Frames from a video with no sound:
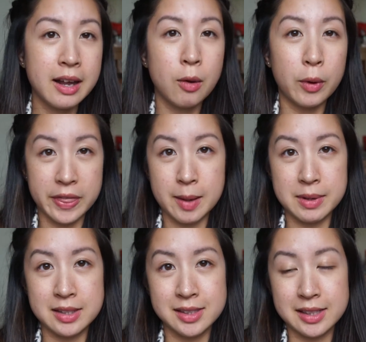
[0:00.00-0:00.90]
What that
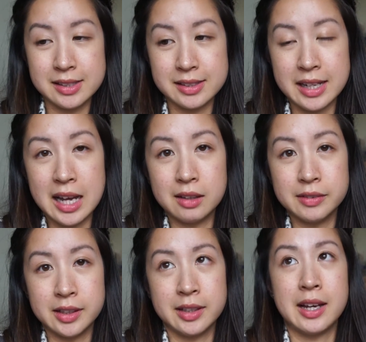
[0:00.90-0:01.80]
means is Kelvin
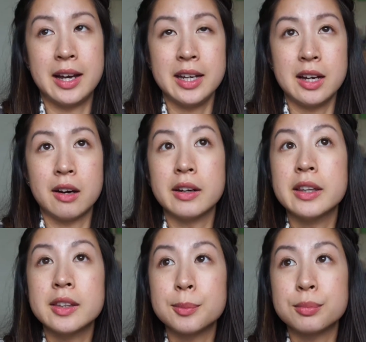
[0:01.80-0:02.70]
and I are
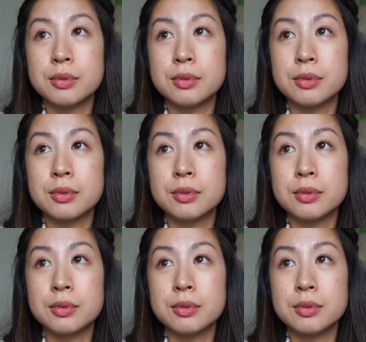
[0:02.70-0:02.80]
in the